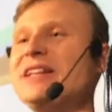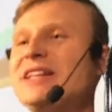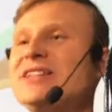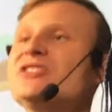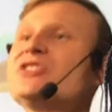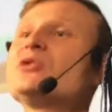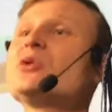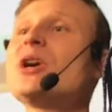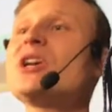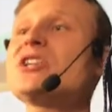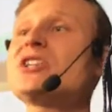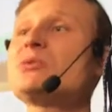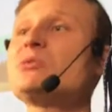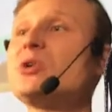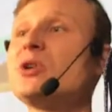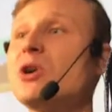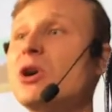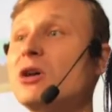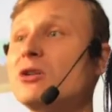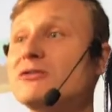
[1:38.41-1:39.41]
integration
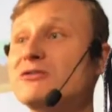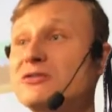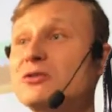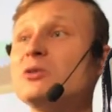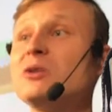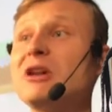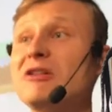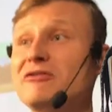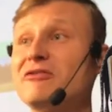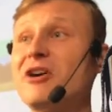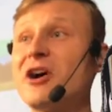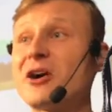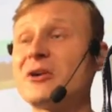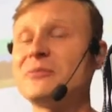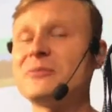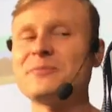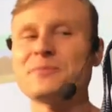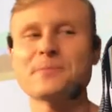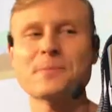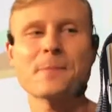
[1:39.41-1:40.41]
we called Foodla Farm.